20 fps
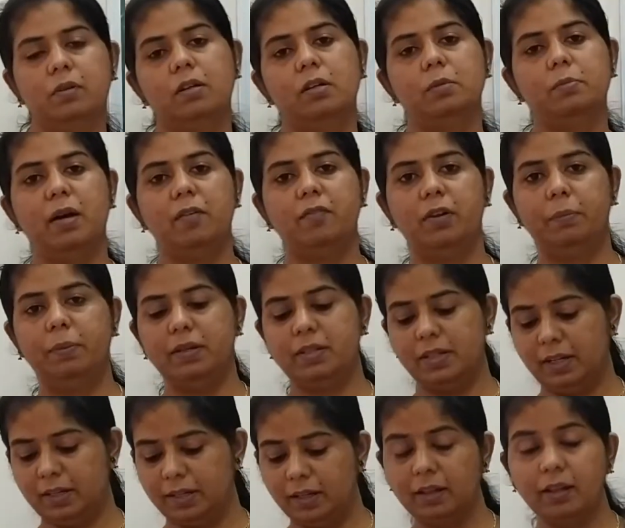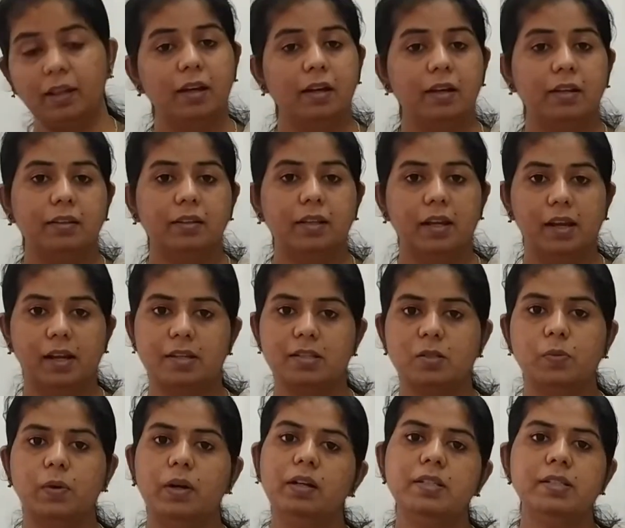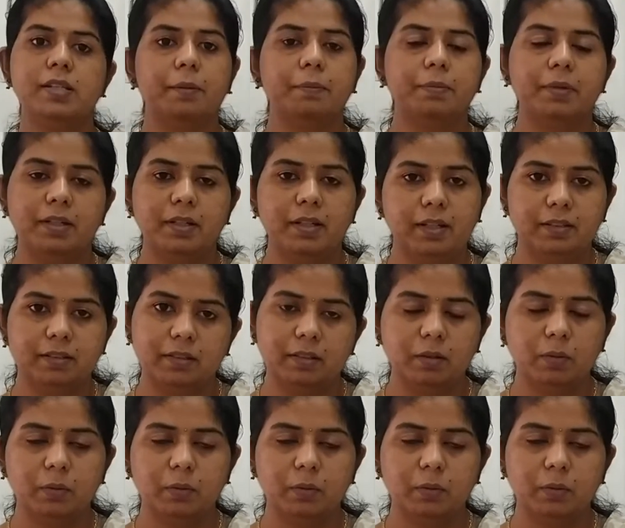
ma'am will be taking the next one, chapter 10.